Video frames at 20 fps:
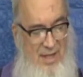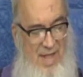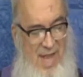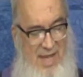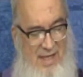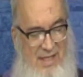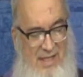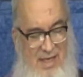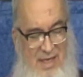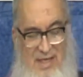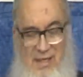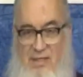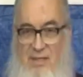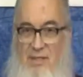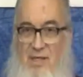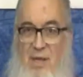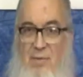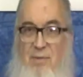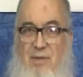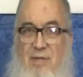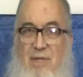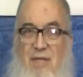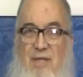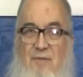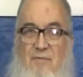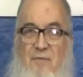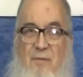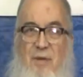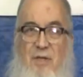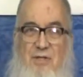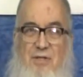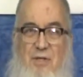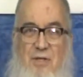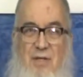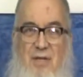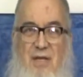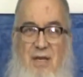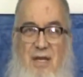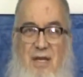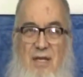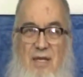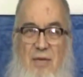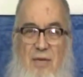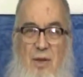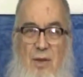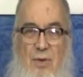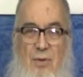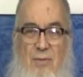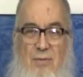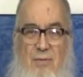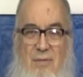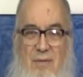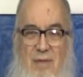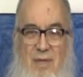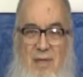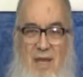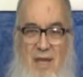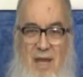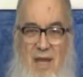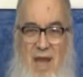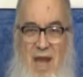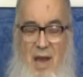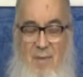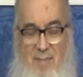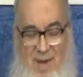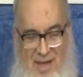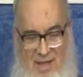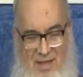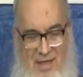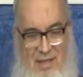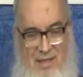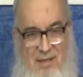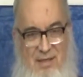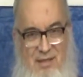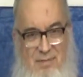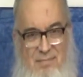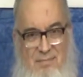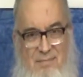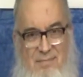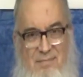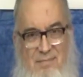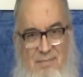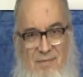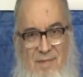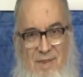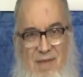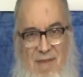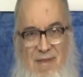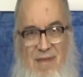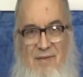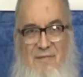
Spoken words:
So anyway, that is some of the information you need to know about